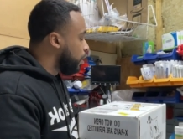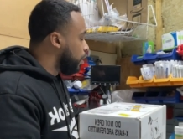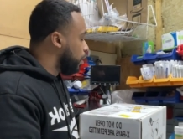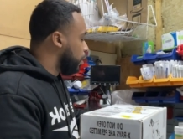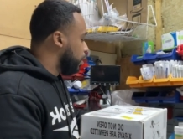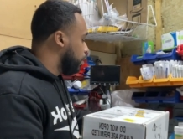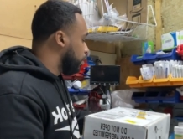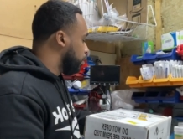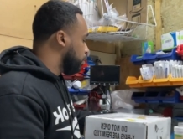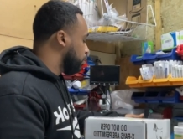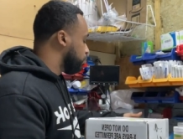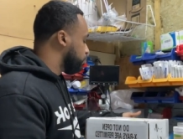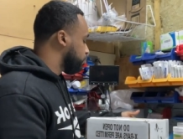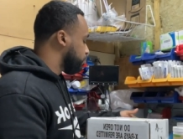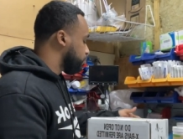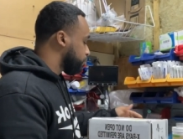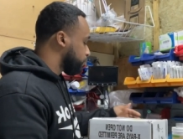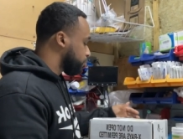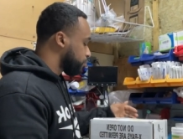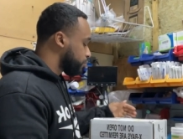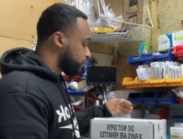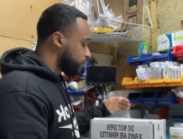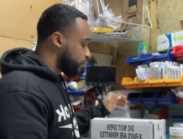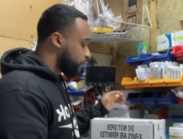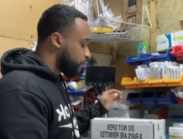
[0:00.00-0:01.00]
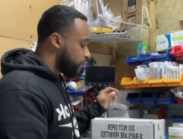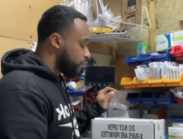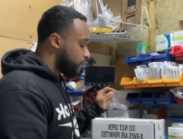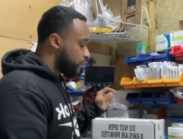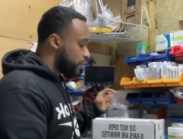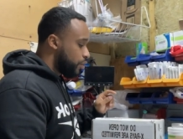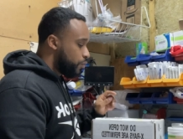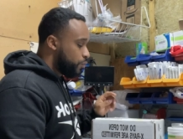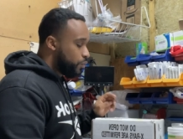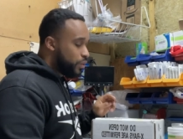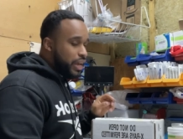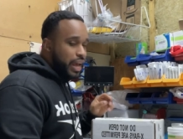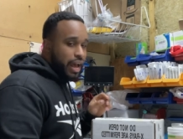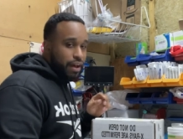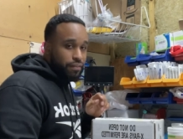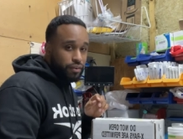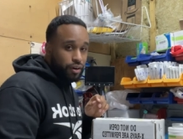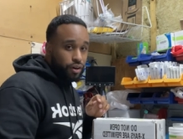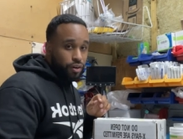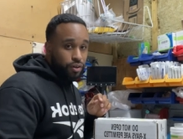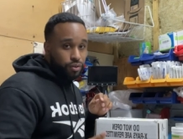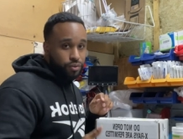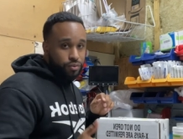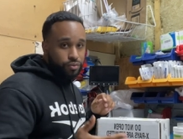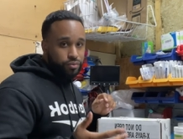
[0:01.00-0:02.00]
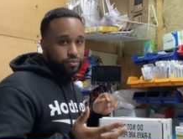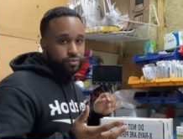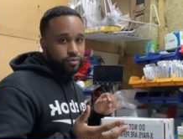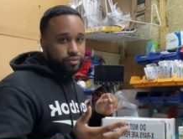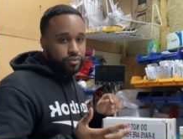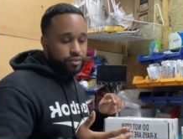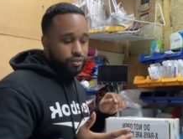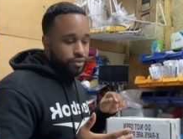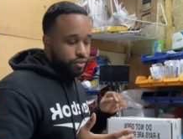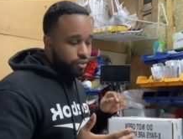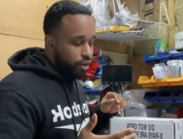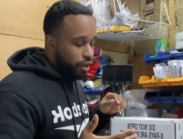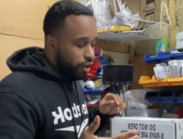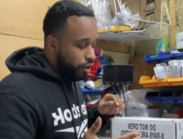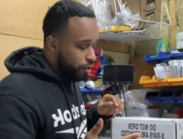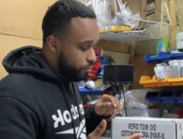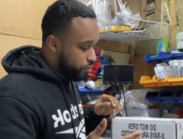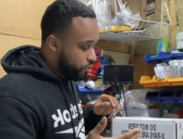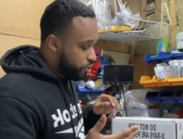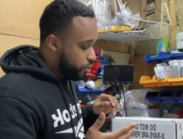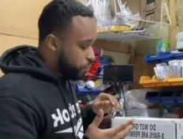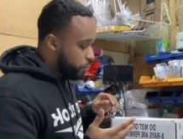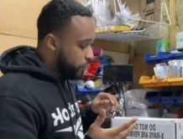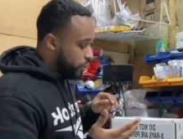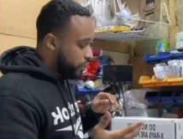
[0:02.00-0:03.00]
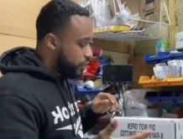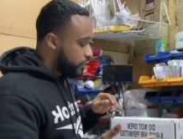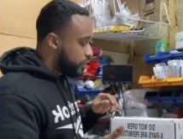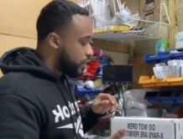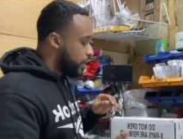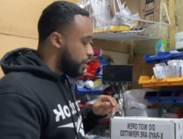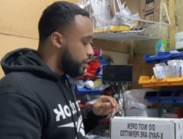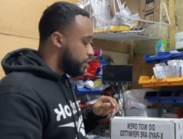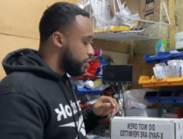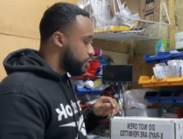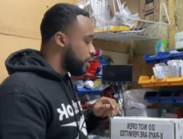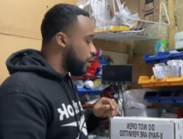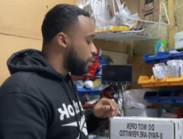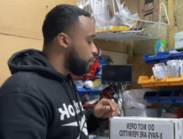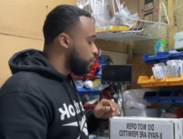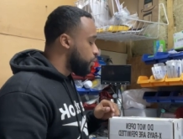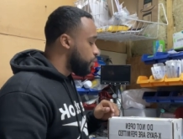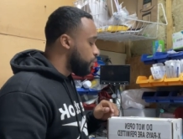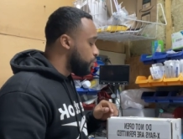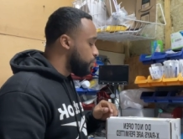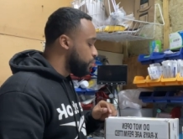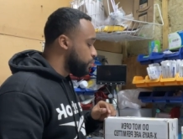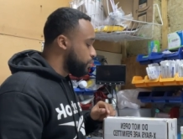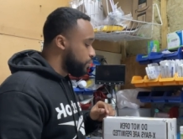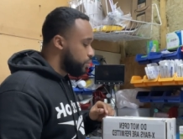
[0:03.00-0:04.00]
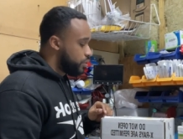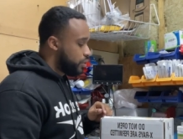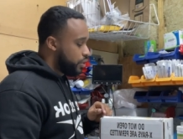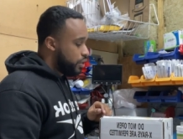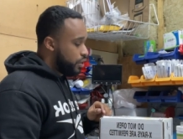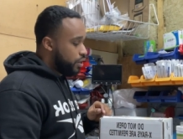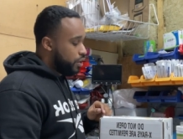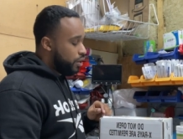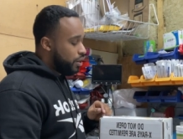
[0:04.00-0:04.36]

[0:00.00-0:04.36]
We have our own shipping containers that we use.